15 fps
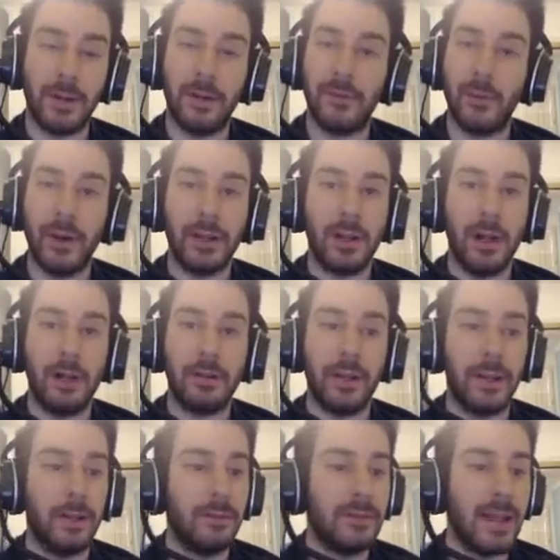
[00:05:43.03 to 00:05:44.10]
You know, if you're running
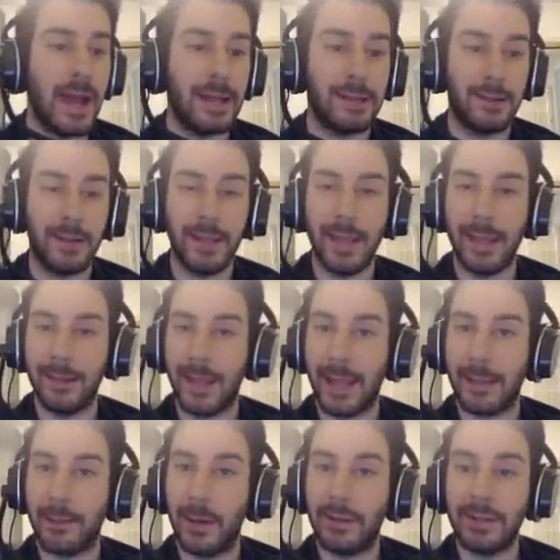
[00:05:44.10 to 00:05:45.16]
Galacleo, Natalie, and
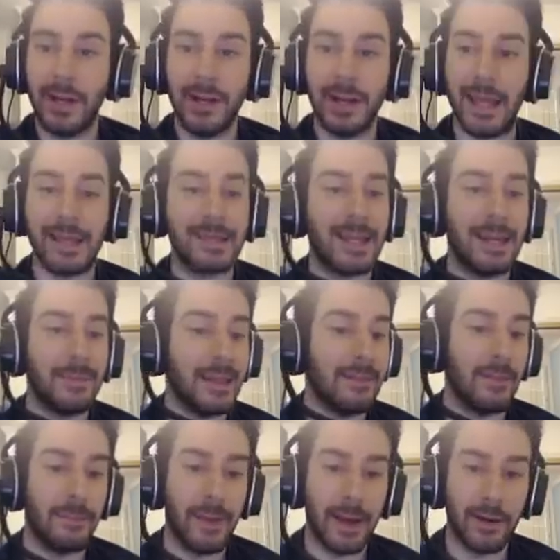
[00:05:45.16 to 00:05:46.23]
like Botan, it's going to be
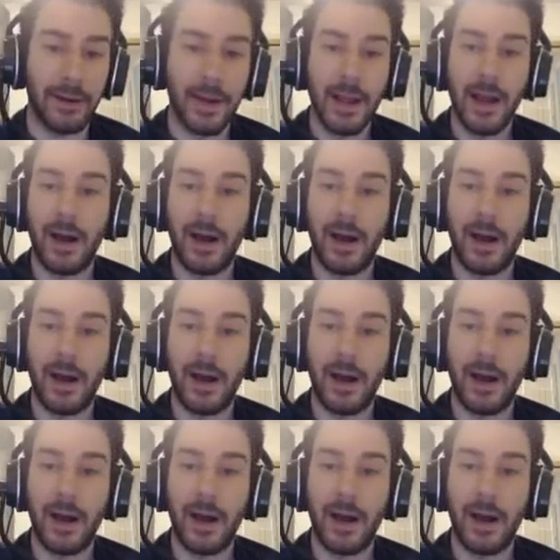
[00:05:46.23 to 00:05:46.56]
even better.